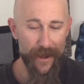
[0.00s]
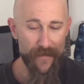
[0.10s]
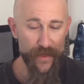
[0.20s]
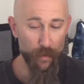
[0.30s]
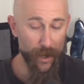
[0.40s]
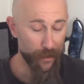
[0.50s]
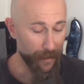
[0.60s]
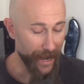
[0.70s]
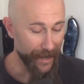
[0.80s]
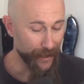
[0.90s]
The
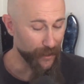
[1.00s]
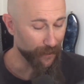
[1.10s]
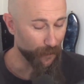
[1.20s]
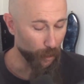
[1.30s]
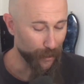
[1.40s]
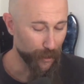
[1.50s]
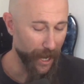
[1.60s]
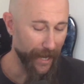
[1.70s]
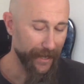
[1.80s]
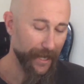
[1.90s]
Weatherman is your fourth
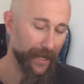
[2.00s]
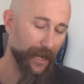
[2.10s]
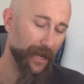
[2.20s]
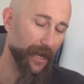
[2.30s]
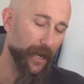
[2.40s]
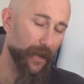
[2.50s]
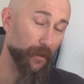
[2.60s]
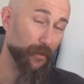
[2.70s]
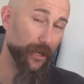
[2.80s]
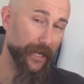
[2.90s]
track. We're
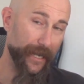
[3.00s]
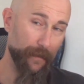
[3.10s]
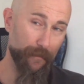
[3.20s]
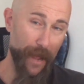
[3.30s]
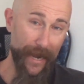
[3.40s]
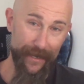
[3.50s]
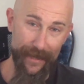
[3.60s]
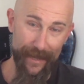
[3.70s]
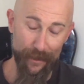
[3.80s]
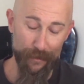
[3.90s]
going to get back into
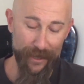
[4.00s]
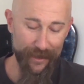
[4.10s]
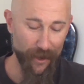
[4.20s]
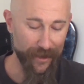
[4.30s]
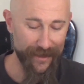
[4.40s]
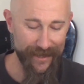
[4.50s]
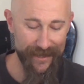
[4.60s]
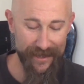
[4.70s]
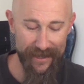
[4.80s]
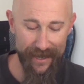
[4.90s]
that little bit of
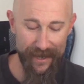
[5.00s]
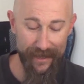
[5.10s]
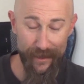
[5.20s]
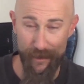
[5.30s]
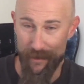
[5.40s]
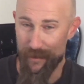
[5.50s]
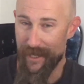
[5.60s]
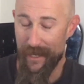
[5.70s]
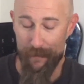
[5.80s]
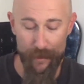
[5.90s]
darkness,
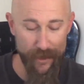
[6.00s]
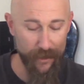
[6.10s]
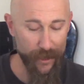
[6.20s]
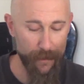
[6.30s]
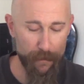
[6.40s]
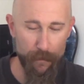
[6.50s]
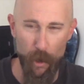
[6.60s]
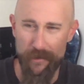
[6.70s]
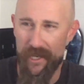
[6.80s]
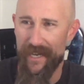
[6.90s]
lyrically, musically,
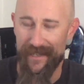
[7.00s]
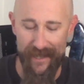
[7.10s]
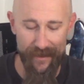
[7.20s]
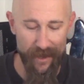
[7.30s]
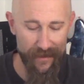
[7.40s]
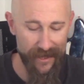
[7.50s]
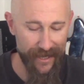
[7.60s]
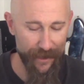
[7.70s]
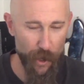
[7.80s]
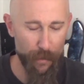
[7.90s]
pulsating synth on this thing
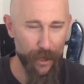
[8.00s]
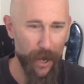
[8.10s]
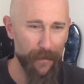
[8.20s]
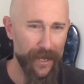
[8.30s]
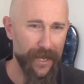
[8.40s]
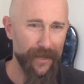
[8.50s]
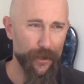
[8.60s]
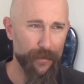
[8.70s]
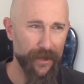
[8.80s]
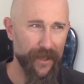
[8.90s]
to open up a little
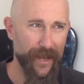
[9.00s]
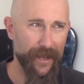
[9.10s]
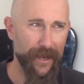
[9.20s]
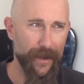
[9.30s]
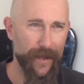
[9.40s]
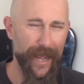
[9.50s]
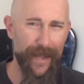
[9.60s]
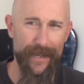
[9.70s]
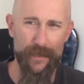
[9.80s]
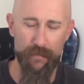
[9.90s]
bit of that.
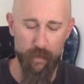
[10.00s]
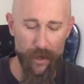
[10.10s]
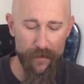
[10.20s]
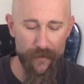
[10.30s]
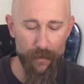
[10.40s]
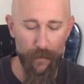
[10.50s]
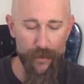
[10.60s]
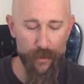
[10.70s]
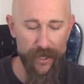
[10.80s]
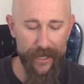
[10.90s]
It's one of the few moments
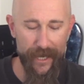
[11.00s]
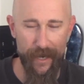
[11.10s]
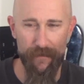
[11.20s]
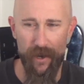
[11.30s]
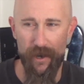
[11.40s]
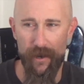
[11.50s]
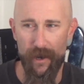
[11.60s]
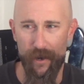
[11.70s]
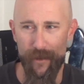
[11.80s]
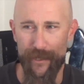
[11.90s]
where you're getting kind of
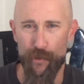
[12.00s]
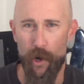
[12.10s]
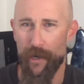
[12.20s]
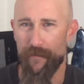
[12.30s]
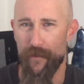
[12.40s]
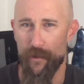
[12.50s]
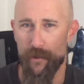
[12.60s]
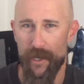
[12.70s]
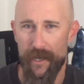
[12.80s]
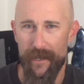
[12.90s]
an electronic feel
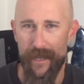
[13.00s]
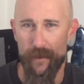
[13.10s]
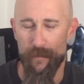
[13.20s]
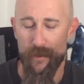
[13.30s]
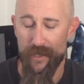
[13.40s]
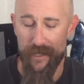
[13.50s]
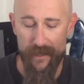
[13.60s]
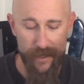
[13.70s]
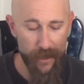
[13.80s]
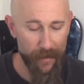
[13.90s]
in their music. It's
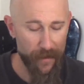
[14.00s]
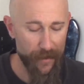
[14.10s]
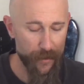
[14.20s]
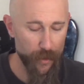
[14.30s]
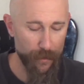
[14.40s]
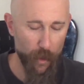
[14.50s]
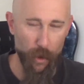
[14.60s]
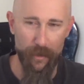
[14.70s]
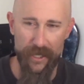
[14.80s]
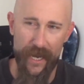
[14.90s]
not something that they're doing more,
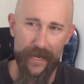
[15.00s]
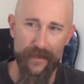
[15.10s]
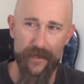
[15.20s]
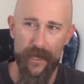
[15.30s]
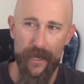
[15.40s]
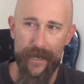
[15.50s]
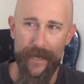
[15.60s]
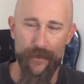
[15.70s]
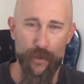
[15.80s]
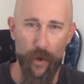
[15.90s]
but again, it's
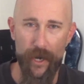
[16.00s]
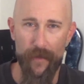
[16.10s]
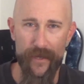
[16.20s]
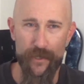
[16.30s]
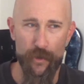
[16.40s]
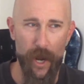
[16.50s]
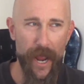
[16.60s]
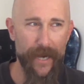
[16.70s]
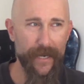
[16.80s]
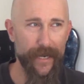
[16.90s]
great on this
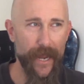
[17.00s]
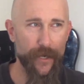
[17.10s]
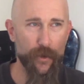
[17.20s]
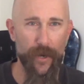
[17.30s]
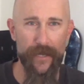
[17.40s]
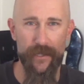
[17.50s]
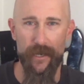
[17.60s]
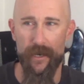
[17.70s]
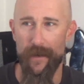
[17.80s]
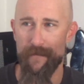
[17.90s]
track. It creates
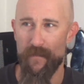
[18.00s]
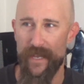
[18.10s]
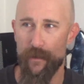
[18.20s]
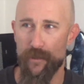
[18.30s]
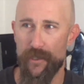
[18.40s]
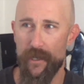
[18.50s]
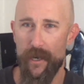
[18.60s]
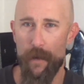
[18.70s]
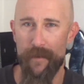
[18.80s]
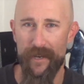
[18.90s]
a bit
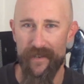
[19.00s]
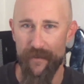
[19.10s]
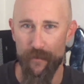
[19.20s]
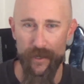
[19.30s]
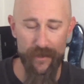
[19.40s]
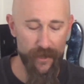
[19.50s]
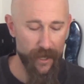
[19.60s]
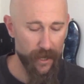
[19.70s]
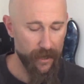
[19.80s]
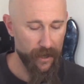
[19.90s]
of difference
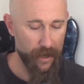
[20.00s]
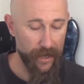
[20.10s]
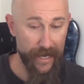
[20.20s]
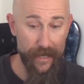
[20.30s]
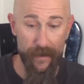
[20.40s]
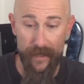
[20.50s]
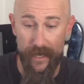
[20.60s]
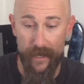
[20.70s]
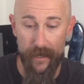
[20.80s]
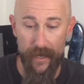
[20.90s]
in
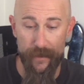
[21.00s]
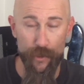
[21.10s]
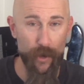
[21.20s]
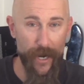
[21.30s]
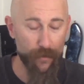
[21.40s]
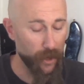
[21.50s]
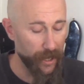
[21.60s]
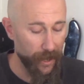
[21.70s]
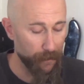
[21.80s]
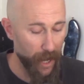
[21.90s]
the track run,
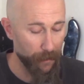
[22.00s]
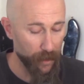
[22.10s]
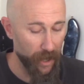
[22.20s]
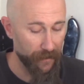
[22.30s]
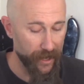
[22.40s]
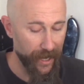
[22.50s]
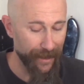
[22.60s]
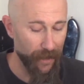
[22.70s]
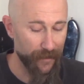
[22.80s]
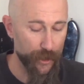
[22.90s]
and I'm loving it. I
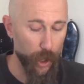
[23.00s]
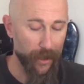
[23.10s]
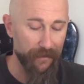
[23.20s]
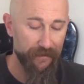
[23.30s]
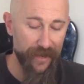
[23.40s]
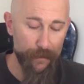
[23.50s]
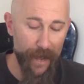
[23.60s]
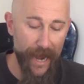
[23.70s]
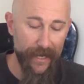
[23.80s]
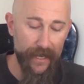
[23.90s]
love the jarring
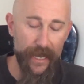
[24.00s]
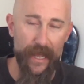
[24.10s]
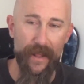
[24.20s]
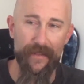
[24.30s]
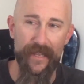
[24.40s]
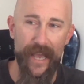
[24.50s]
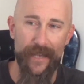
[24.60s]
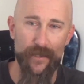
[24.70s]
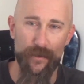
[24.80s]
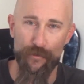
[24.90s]
feedback and the
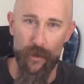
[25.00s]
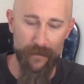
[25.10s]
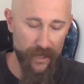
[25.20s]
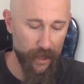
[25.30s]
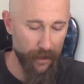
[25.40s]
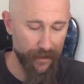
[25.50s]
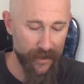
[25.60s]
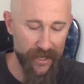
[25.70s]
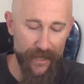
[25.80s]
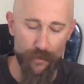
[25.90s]
excellent drums that come in on this
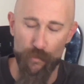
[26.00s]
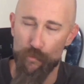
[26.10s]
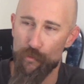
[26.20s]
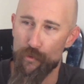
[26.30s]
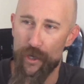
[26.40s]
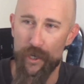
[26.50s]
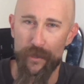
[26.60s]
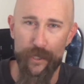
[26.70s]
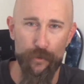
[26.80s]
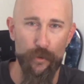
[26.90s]
thing. It's really
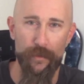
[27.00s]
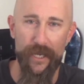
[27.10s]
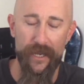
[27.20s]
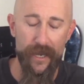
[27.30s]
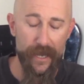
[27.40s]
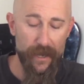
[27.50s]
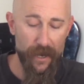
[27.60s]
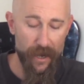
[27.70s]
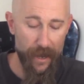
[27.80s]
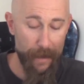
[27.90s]
gloomy
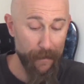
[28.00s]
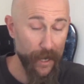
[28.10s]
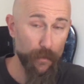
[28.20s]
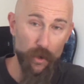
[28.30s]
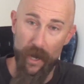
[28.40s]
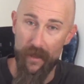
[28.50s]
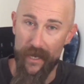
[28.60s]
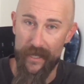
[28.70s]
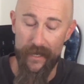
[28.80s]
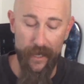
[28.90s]
and minimal. I like
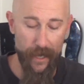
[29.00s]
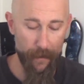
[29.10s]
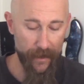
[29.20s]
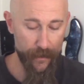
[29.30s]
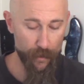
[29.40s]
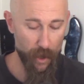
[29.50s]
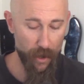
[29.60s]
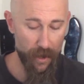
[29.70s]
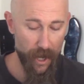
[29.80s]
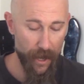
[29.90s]
that dynamic as
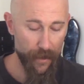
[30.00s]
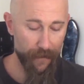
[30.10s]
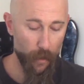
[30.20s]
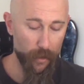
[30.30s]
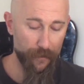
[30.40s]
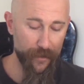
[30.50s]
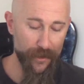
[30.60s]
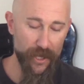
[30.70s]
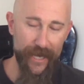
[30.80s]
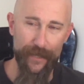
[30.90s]
well. The vocal feels
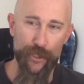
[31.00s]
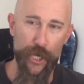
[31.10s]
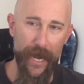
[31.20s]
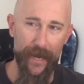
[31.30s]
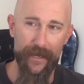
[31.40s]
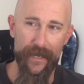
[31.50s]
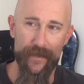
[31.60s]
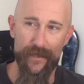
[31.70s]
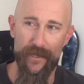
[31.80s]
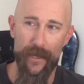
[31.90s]
like a chant.
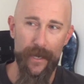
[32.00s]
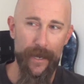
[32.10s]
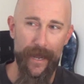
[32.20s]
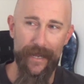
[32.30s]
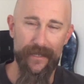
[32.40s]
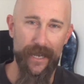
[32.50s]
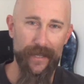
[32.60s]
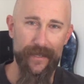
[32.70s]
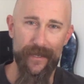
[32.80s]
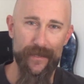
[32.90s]
It's got
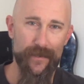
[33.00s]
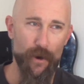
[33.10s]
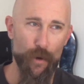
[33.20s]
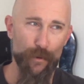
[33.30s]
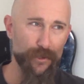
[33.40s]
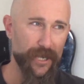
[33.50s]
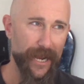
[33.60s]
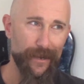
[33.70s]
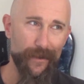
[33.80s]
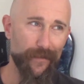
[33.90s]
this almost
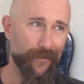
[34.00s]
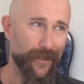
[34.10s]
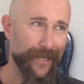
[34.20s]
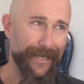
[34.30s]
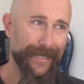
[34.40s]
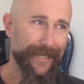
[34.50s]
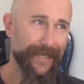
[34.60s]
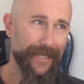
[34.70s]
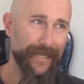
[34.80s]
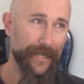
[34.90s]
kind of
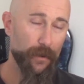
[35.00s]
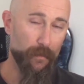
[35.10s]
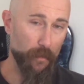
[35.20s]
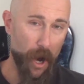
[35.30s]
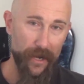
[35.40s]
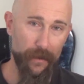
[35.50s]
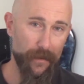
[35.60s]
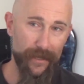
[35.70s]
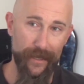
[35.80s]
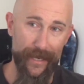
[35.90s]

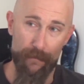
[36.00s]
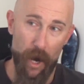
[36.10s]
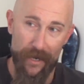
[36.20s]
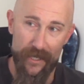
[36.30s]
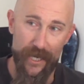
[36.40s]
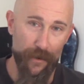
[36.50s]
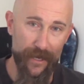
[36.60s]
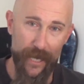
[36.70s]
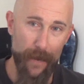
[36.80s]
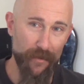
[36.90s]
monastery
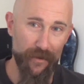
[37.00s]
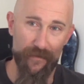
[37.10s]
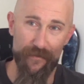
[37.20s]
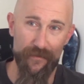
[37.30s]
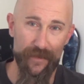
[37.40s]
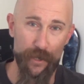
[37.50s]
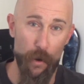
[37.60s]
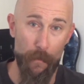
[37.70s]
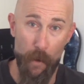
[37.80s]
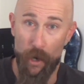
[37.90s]
type of, you know,
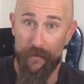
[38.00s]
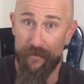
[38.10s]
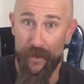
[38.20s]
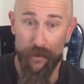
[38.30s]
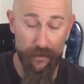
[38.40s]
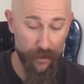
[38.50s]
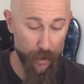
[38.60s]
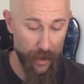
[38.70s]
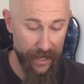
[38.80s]
monk feel to it.